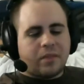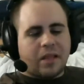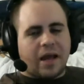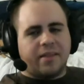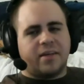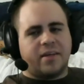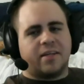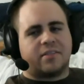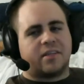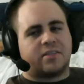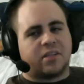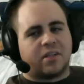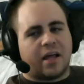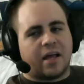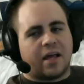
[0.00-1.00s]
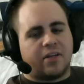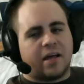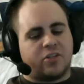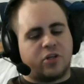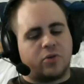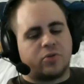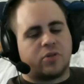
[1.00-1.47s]
I think it's a lot.
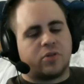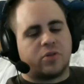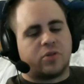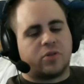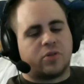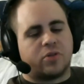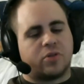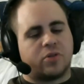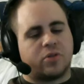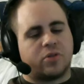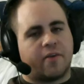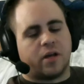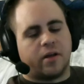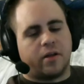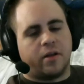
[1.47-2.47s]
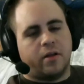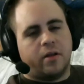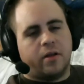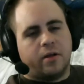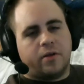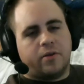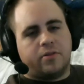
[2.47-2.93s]
It shows a lack of
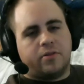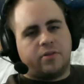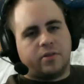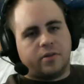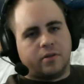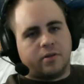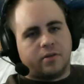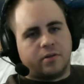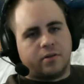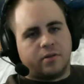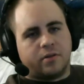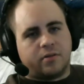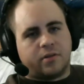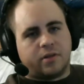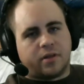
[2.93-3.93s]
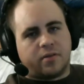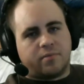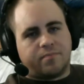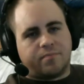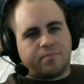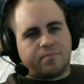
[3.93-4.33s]
foresight to